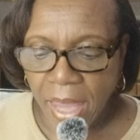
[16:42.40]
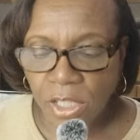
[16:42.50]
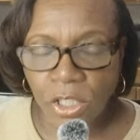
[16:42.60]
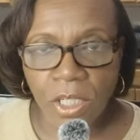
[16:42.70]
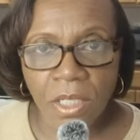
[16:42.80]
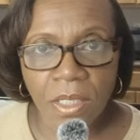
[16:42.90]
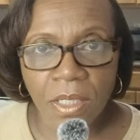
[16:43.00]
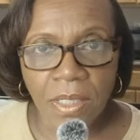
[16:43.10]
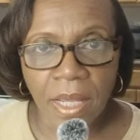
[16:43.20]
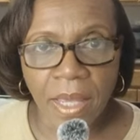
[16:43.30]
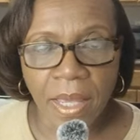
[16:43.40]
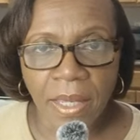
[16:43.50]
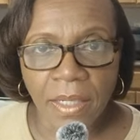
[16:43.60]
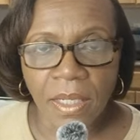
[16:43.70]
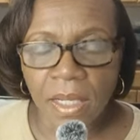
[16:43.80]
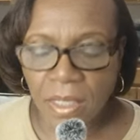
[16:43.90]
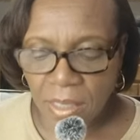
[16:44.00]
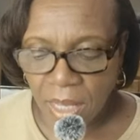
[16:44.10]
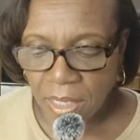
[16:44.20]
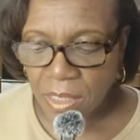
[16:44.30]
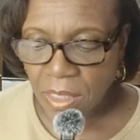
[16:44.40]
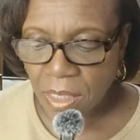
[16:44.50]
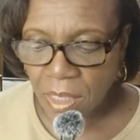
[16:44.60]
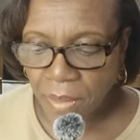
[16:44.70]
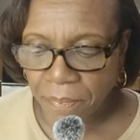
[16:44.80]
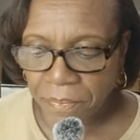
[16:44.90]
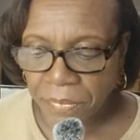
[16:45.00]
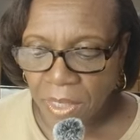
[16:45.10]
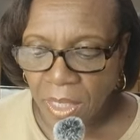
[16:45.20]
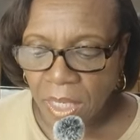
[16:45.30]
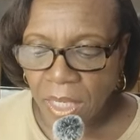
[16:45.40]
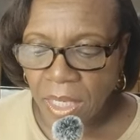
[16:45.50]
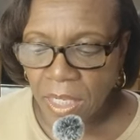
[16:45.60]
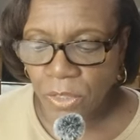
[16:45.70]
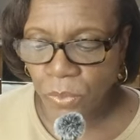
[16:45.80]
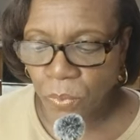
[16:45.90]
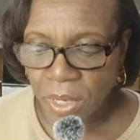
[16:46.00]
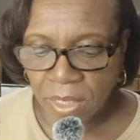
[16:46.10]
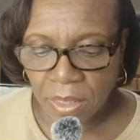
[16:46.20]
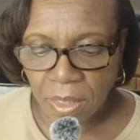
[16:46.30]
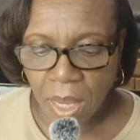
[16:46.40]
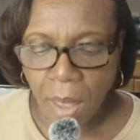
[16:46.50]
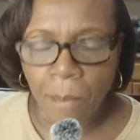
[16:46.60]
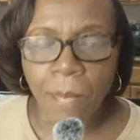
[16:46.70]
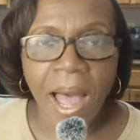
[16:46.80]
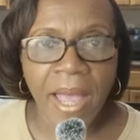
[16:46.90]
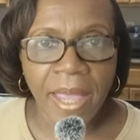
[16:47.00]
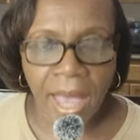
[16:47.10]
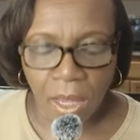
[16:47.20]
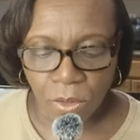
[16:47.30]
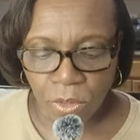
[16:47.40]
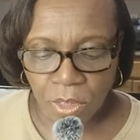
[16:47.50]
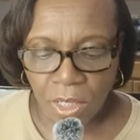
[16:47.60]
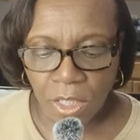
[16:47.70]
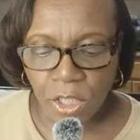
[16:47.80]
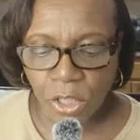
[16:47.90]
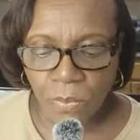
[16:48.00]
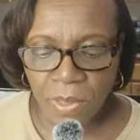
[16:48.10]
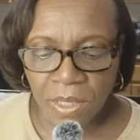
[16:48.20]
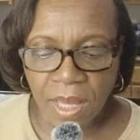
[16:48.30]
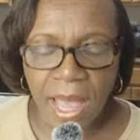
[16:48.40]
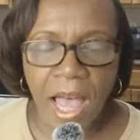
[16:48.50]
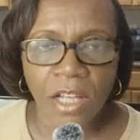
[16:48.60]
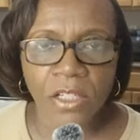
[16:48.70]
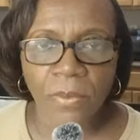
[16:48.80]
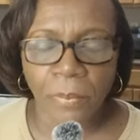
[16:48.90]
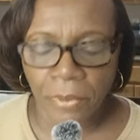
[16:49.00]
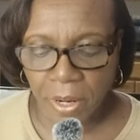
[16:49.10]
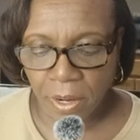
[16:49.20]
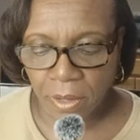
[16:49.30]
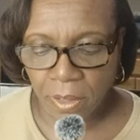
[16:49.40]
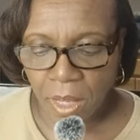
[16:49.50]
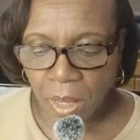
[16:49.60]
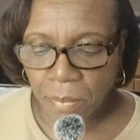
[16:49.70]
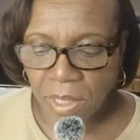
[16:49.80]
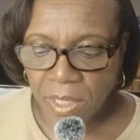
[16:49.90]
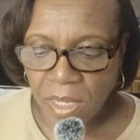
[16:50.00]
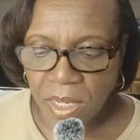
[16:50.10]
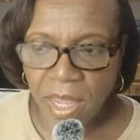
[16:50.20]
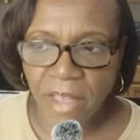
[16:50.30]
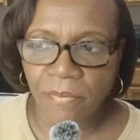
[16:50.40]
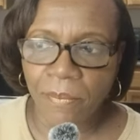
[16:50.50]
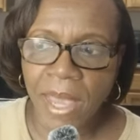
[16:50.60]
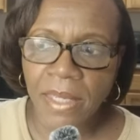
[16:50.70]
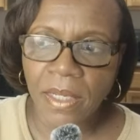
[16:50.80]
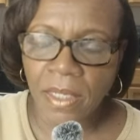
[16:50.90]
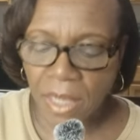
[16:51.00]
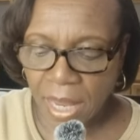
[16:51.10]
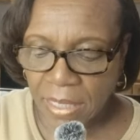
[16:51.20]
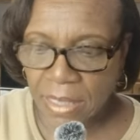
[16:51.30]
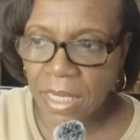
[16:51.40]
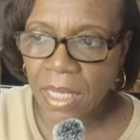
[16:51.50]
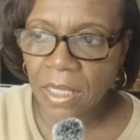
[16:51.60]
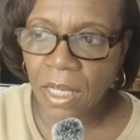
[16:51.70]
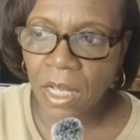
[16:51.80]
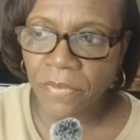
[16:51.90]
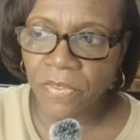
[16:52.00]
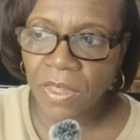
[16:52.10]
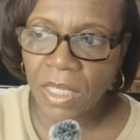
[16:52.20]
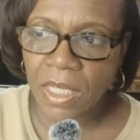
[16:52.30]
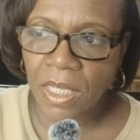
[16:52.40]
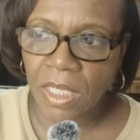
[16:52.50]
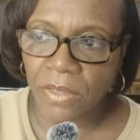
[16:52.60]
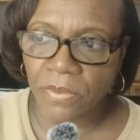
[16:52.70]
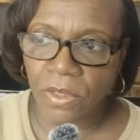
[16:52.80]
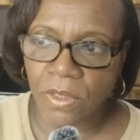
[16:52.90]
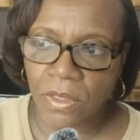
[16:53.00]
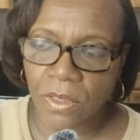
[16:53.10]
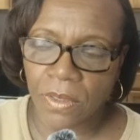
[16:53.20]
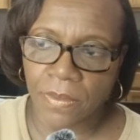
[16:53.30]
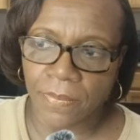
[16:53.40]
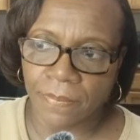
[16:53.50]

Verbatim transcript: And Jesus said, He said unto them, It is written, My house shall be the house of prayer, but ye have made it a den of thieves.